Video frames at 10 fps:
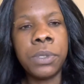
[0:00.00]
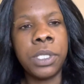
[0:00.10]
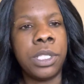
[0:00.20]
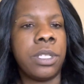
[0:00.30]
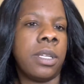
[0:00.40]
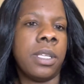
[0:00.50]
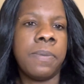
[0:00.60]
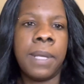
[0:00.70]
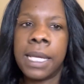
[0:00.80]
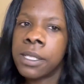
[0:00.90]
just because we
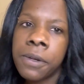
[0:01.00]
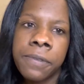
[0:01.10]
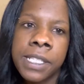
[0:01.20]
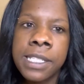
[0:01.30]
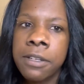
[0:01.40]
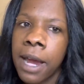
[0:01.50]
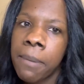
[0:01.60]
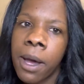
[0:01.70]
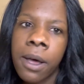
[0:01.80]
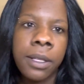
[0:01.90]
like to go visit
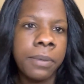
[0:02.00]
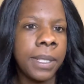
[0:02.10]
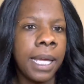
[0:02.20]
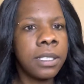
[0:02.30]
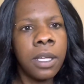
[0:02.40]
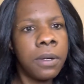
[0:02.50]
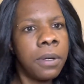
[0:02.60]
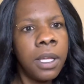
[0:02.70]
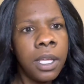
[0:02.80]
grandma and we like to go,